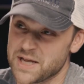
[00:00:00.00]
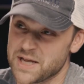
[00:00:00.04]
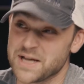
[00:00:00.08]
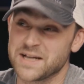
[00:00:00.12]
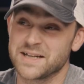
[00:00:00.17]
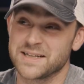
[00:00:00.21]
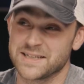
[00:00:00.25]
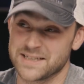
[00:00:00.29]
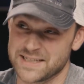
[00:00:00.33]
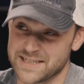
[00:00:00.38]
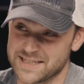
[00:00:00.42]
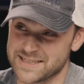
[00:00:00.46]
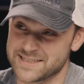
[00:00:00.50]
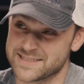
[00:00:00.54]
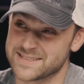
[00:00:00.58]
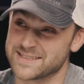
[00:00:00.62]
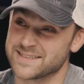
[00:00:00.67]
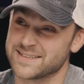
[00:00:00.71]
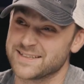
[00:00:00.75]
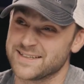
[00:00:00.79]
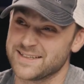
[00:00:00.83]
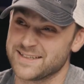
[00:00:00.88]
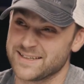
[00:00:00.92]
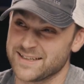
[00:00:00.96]
Yeah, it is.
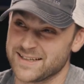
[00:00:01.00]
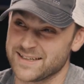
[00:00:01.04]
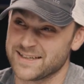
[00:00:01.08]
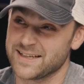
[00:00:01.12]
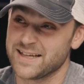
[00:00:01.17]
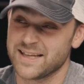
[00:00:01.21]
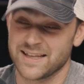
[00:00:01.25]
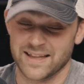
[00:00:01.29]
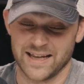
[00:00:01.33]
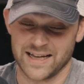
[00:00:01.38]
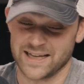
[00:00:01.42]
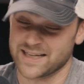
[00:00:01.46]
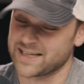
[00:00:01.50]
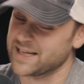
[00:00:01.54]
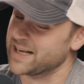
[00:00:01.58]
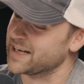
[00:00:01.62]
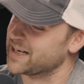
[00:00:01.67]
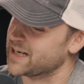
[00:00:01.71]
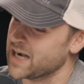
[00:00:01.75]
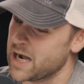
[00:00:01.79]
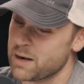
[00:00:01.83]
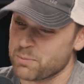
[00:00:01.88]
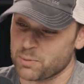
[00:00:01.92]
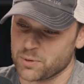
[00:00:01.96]

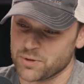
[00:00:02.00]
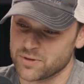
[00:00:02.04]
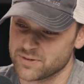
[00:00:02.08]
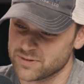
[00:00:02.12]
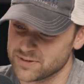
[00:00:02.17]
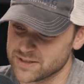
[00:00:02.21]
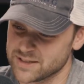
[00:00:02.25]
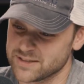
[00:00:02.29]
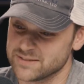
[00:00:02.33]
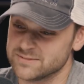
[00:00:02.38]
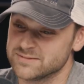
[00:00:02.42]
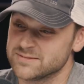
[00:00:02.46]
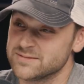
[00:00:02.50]
That copper, yeah.